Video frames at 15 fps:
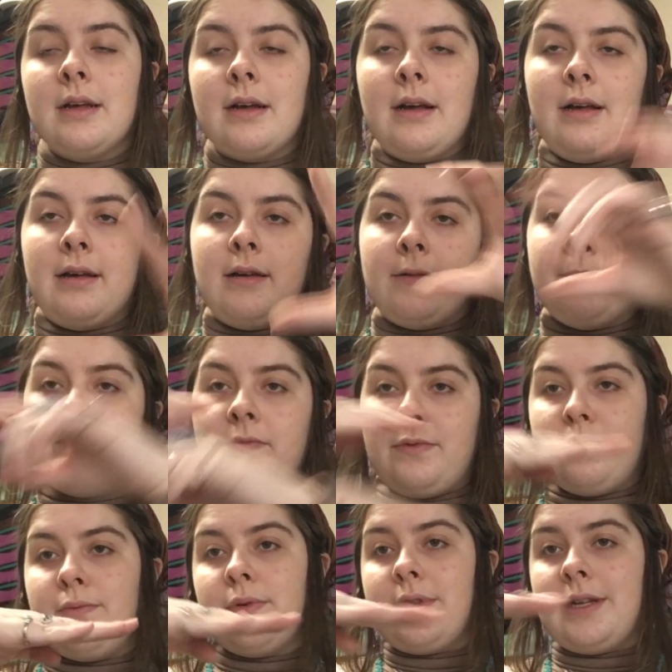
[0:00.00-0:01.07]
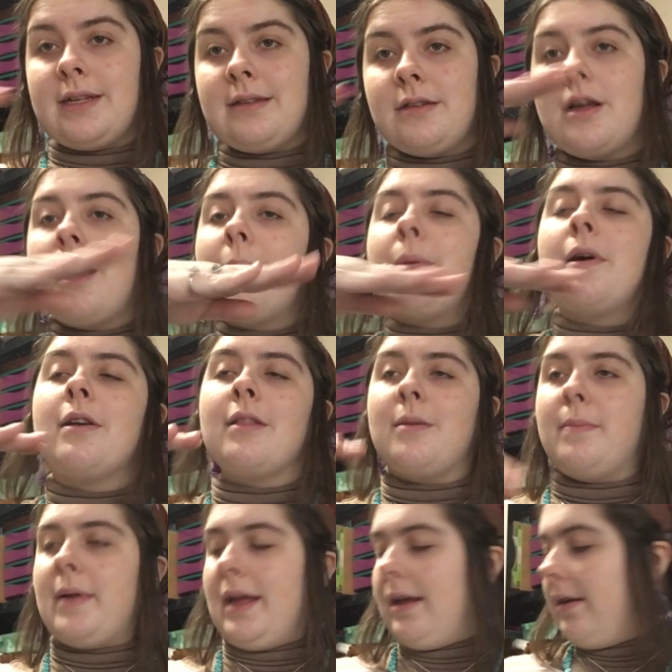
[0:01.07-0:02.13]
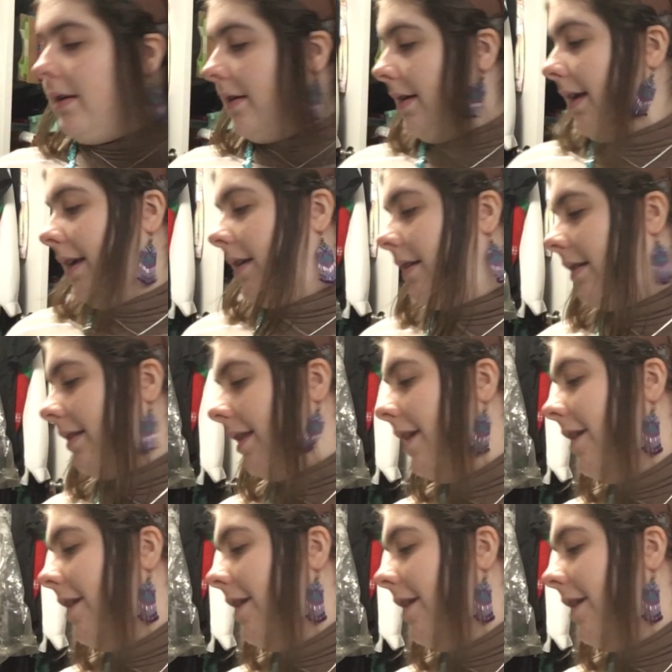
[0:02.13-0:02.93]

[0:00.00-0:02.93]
uh, for the top part of the banner, and the